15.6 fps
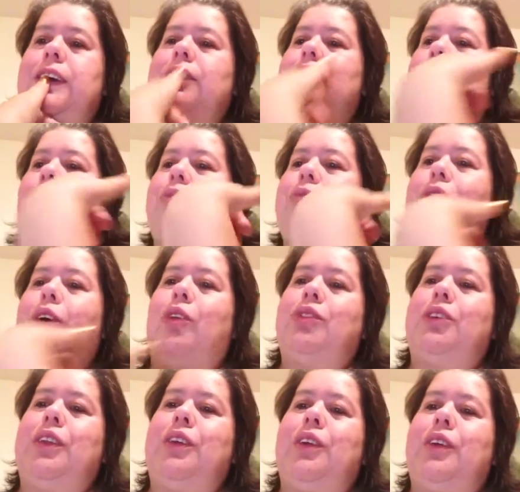don't
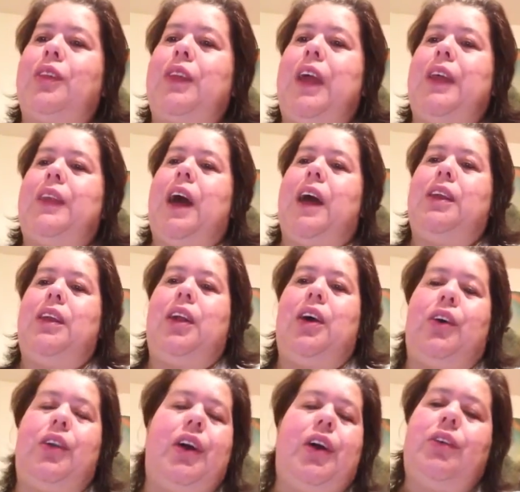don't sit there and think that you
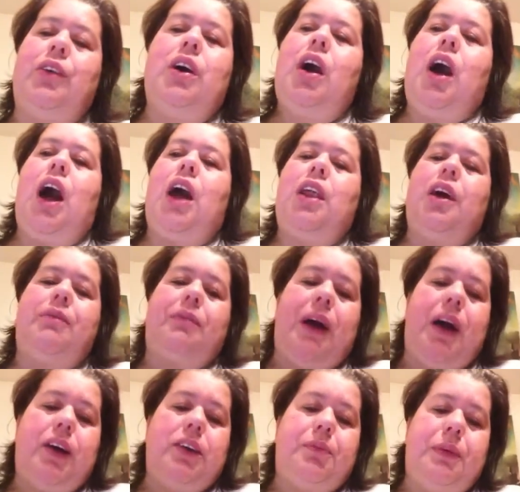know. No, I love
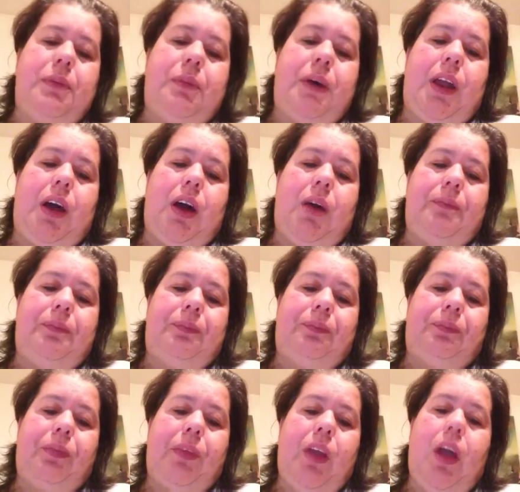my husband, but um,
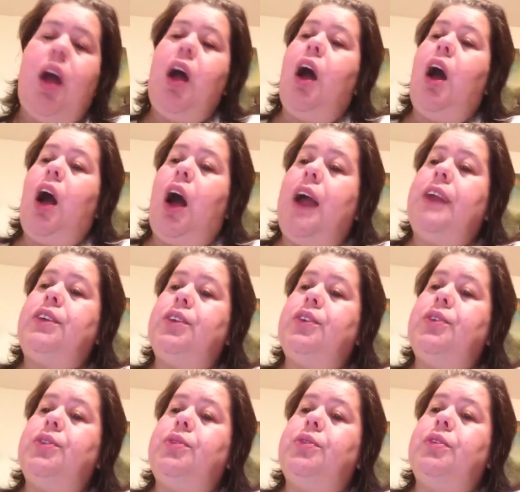I
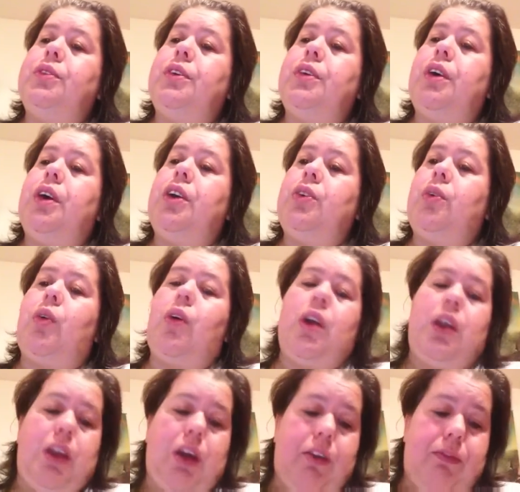do adore
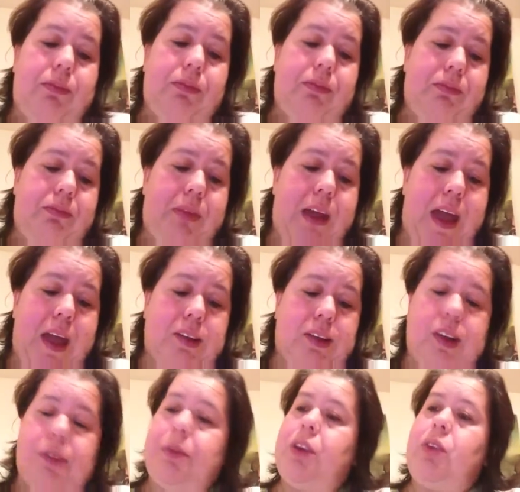and love my
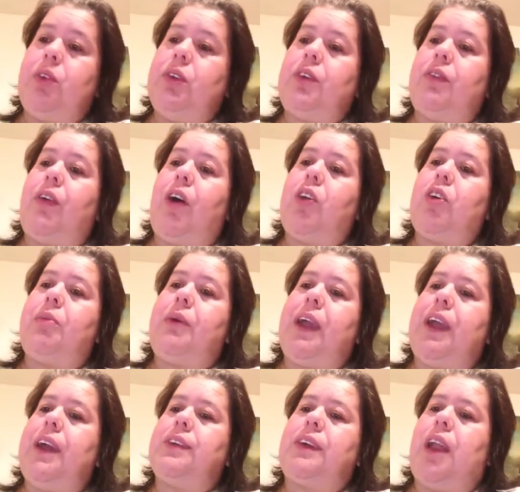ex-husband too. He's the father of my
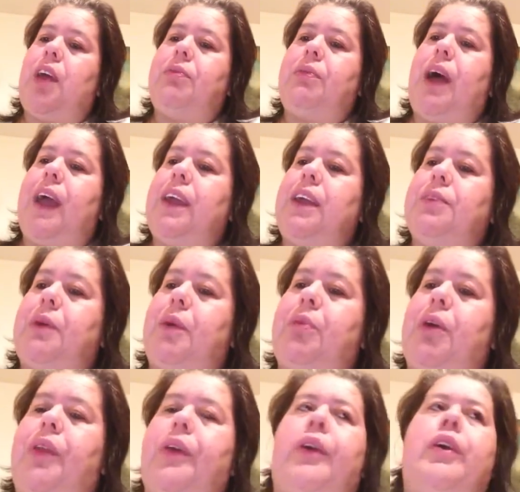kids. I love him like he's my
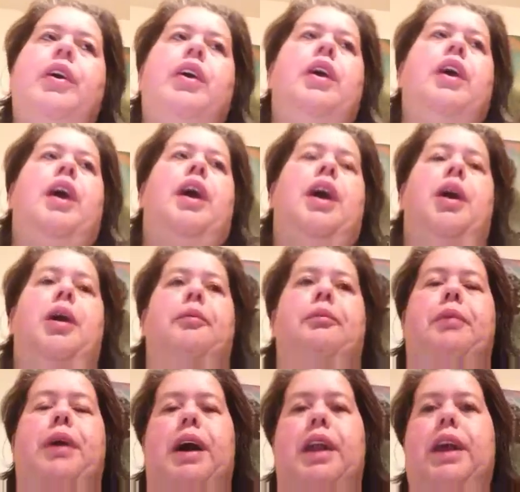brother.
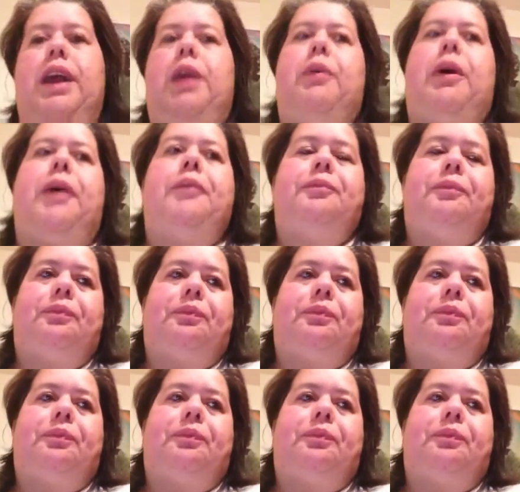But anyway,